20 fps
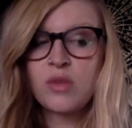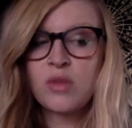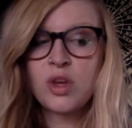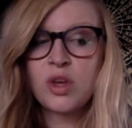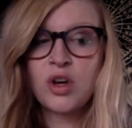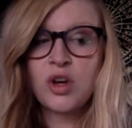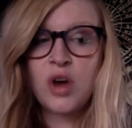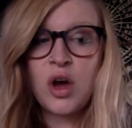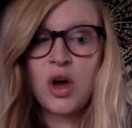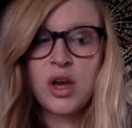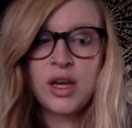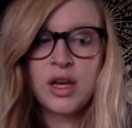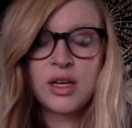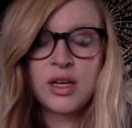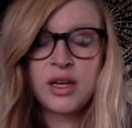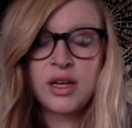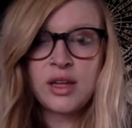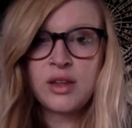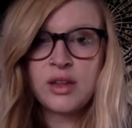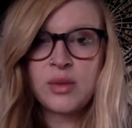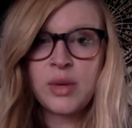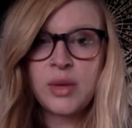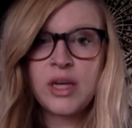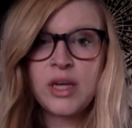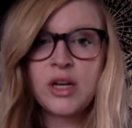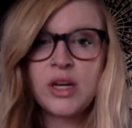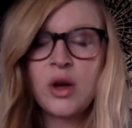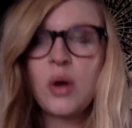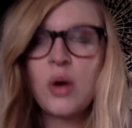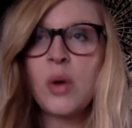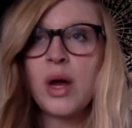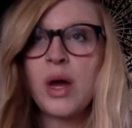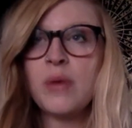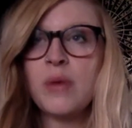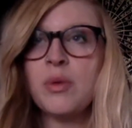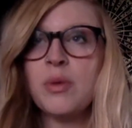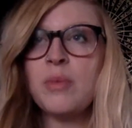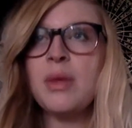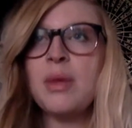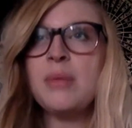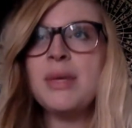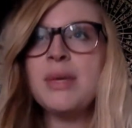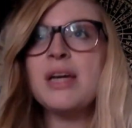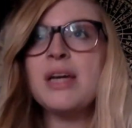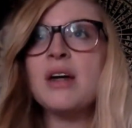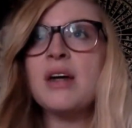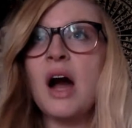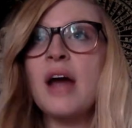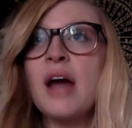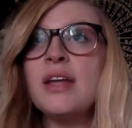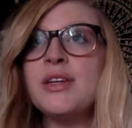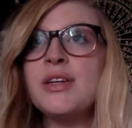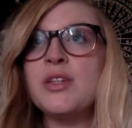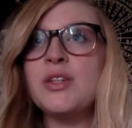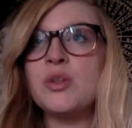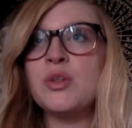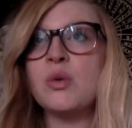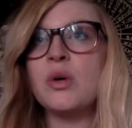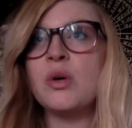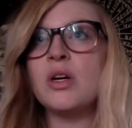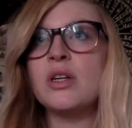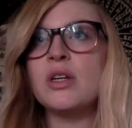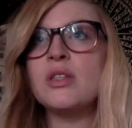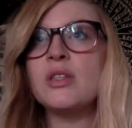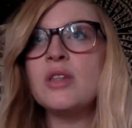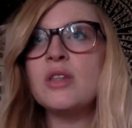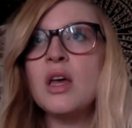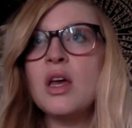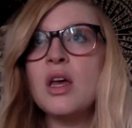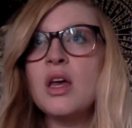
good and the way to go, and we may be guided towards